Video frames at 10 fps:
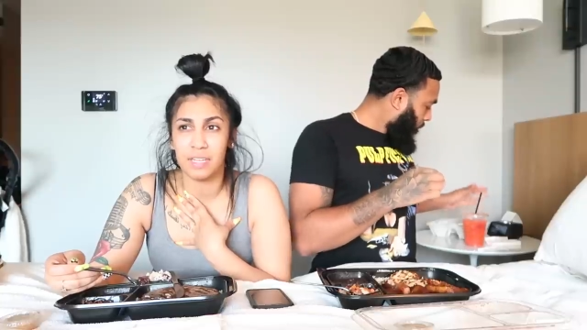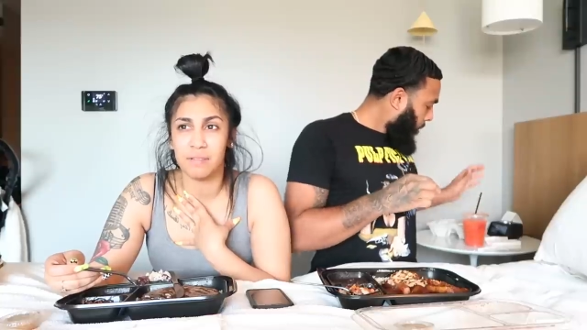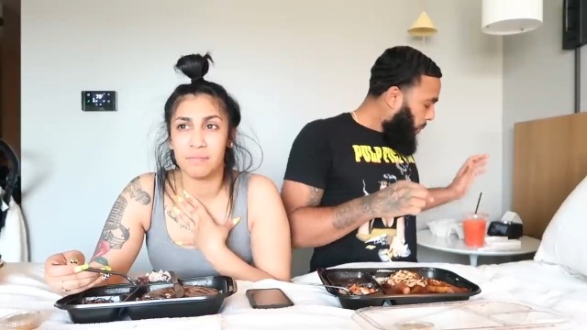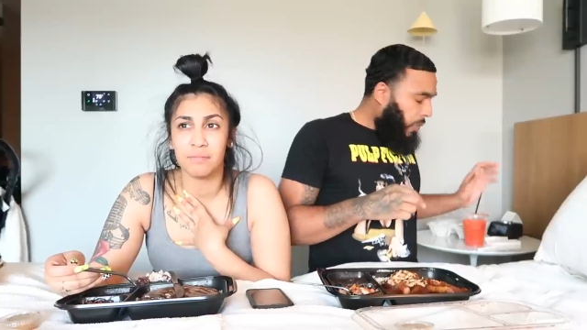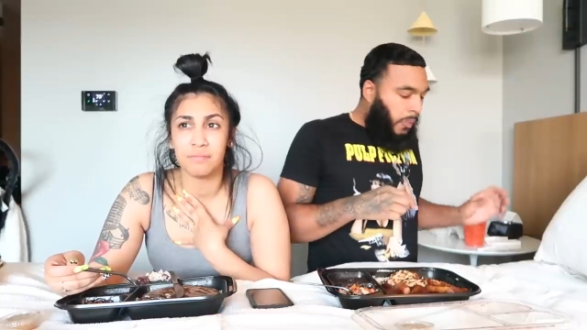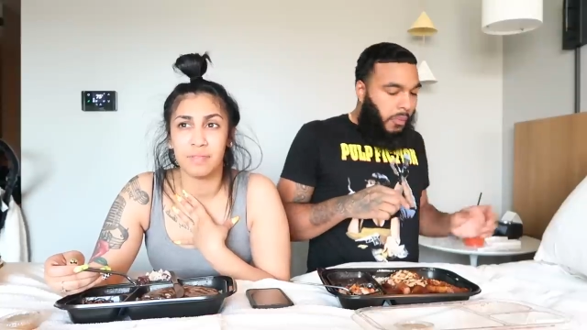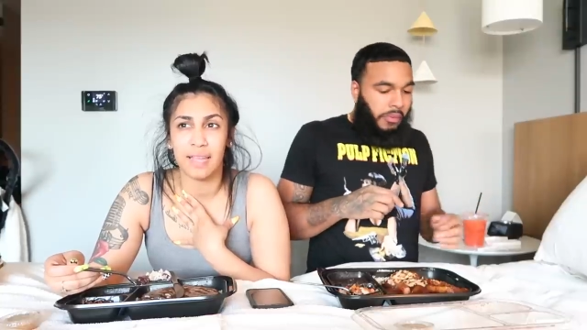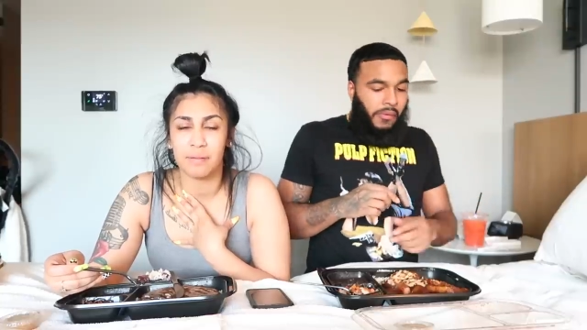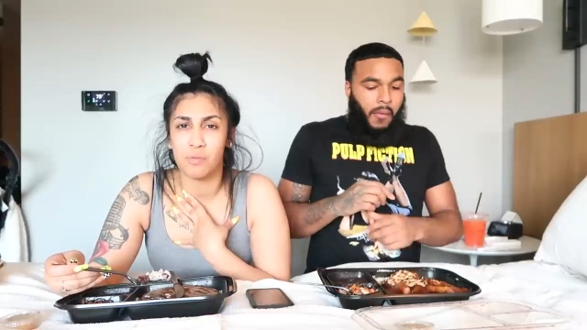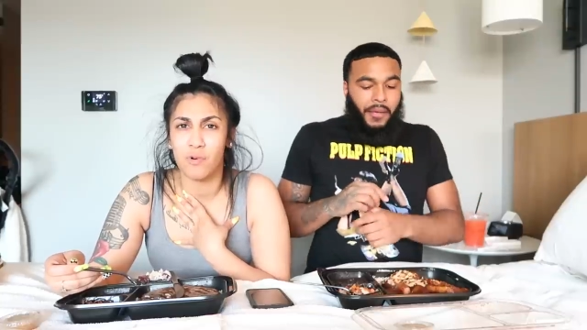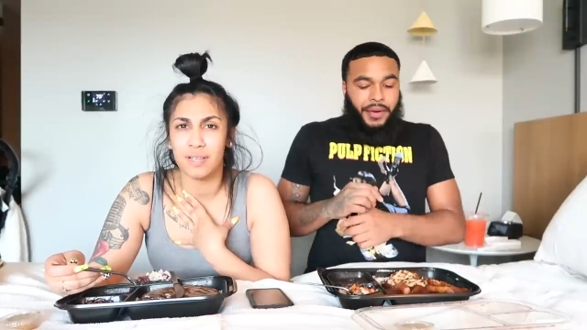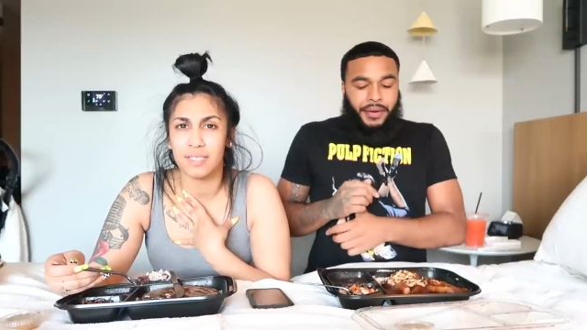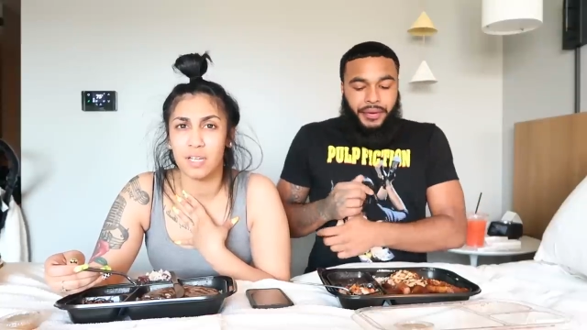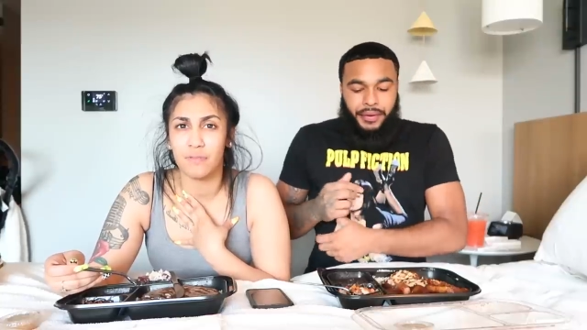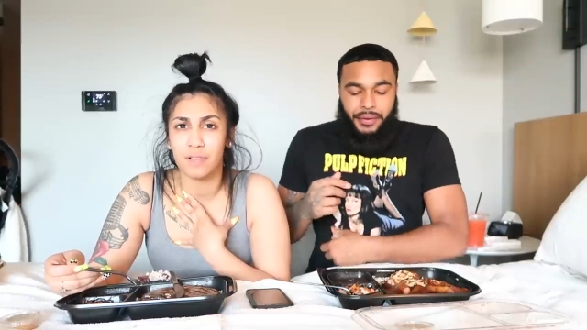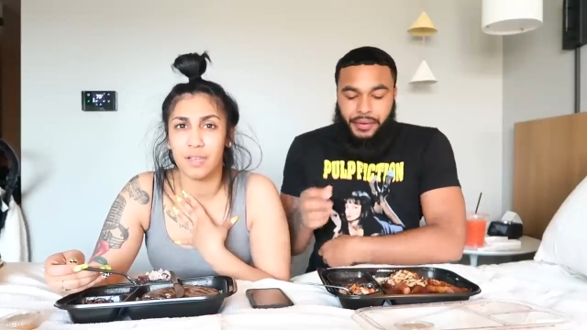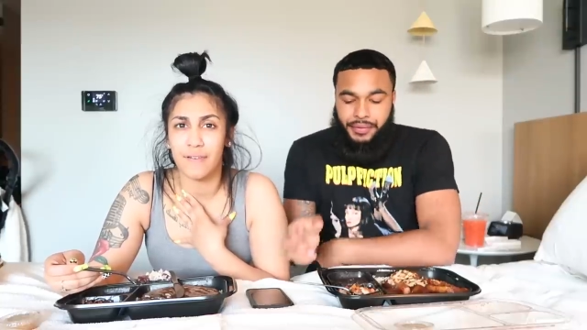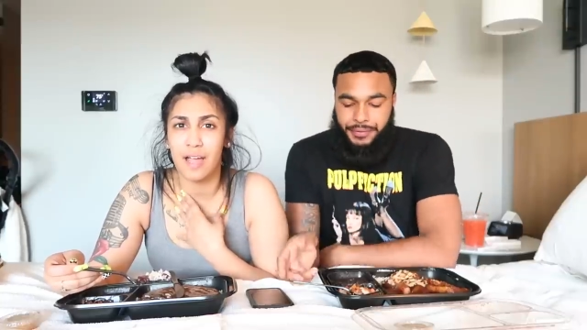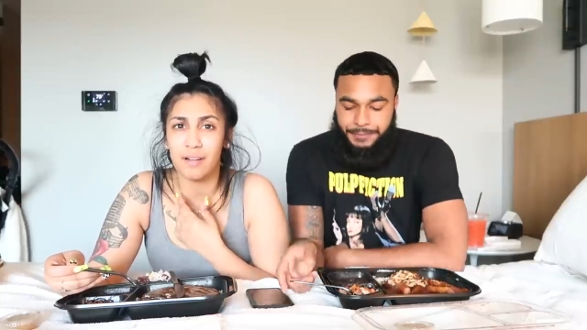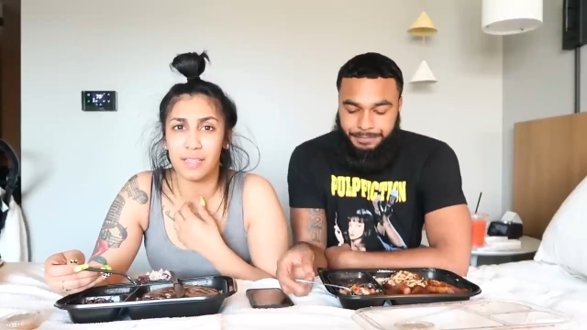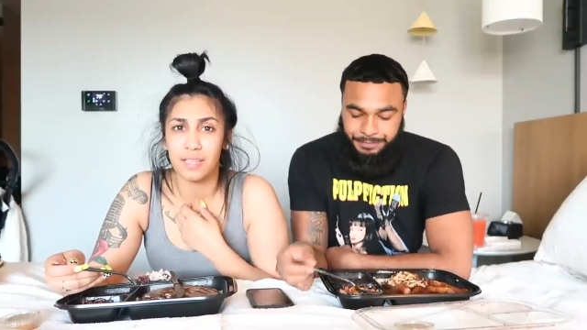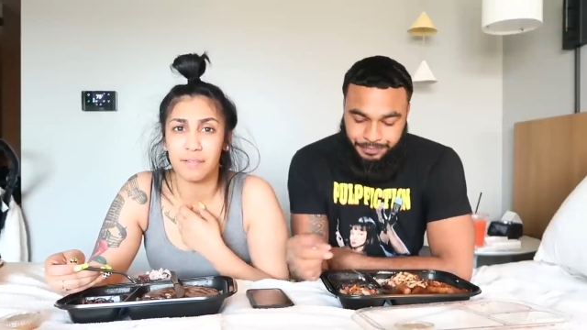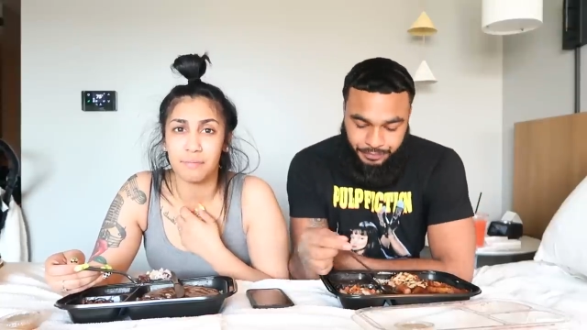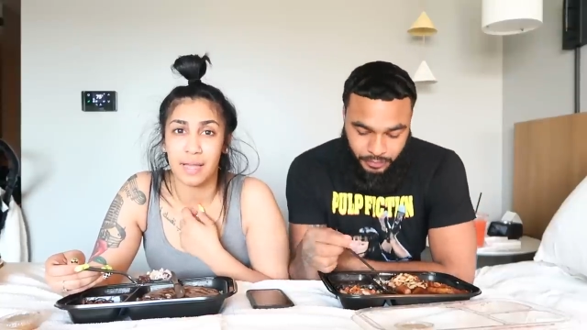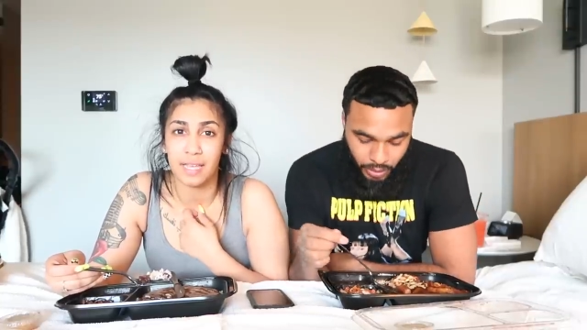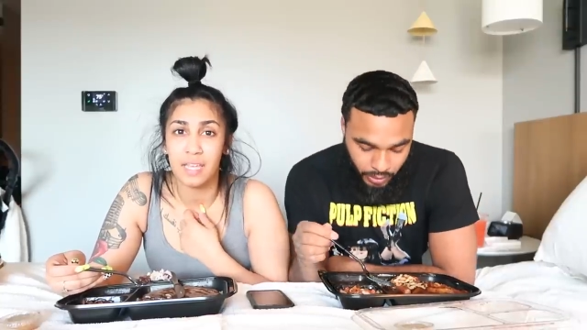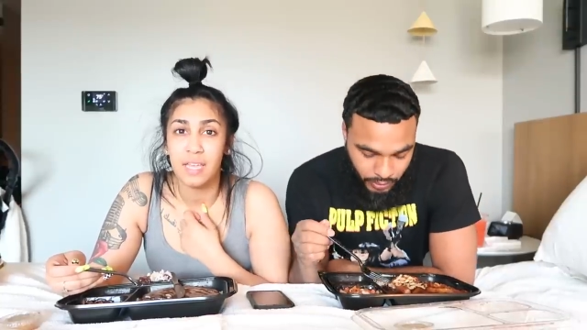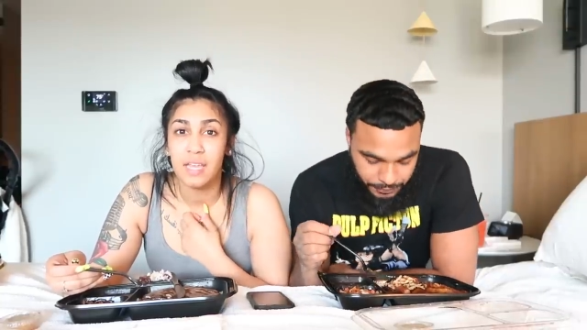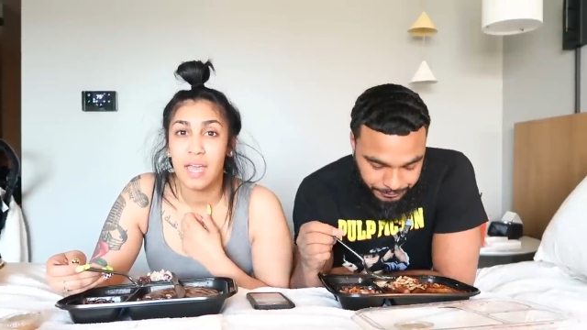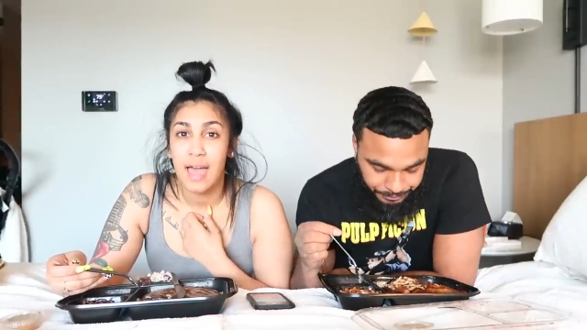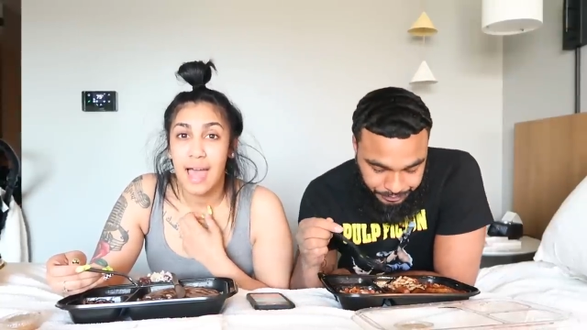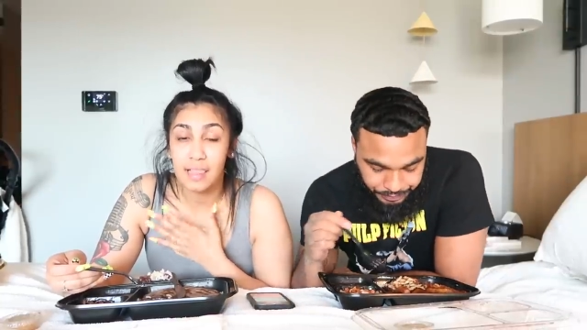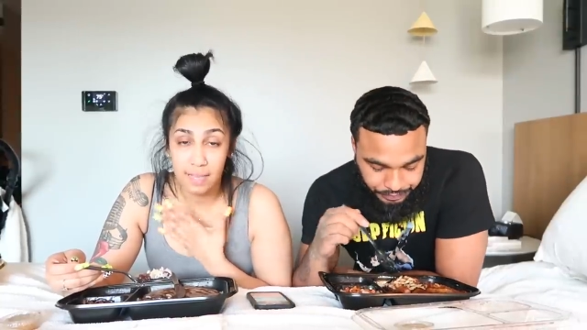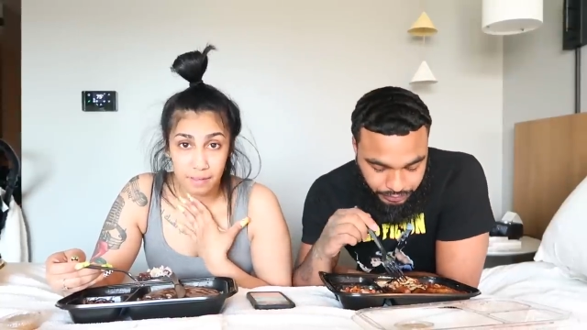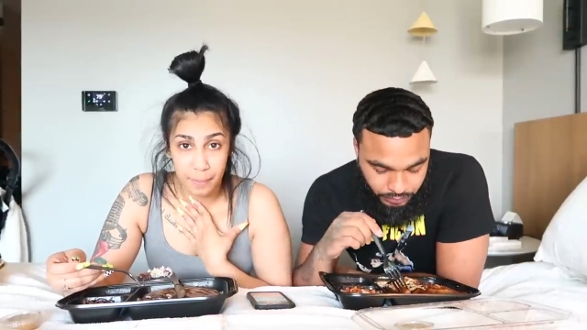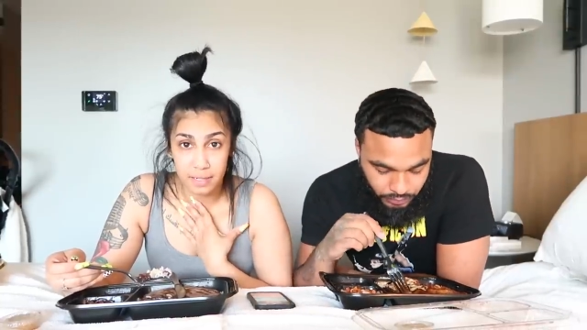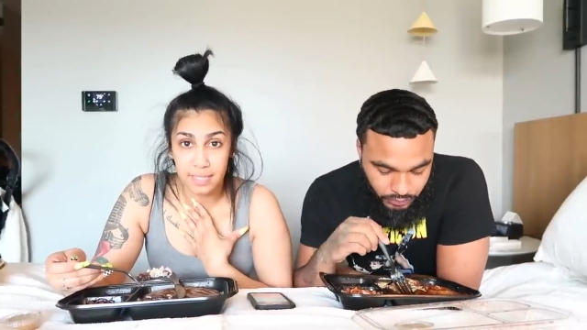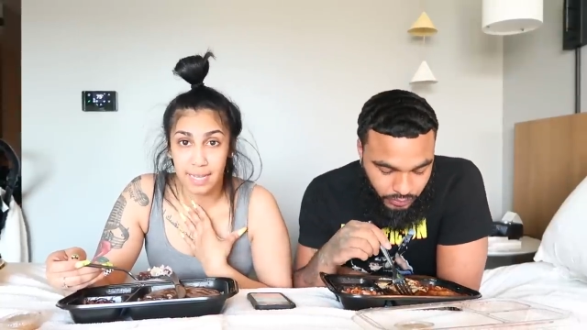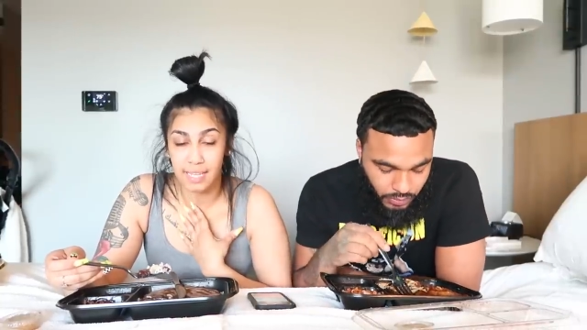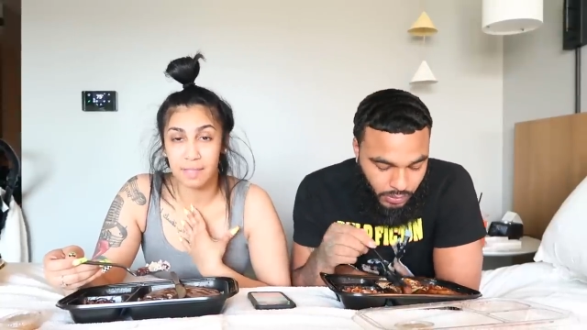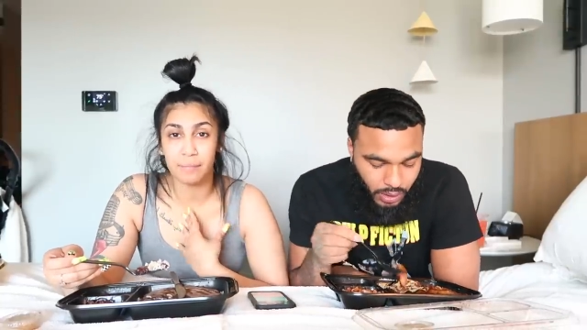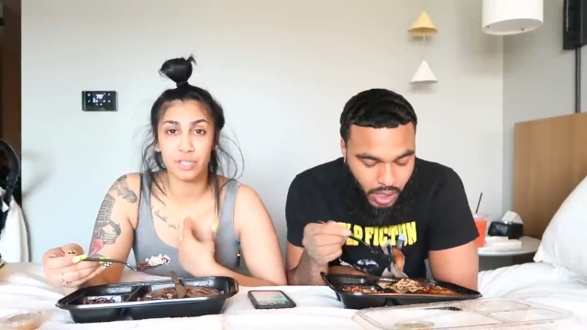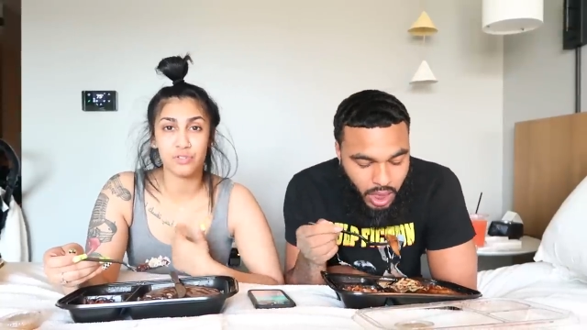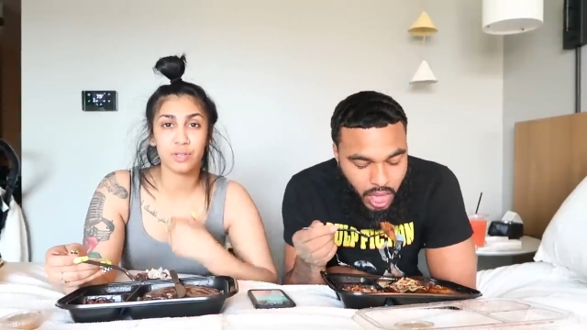Speaker 1: any like more self-love i already love my I love the person I am, but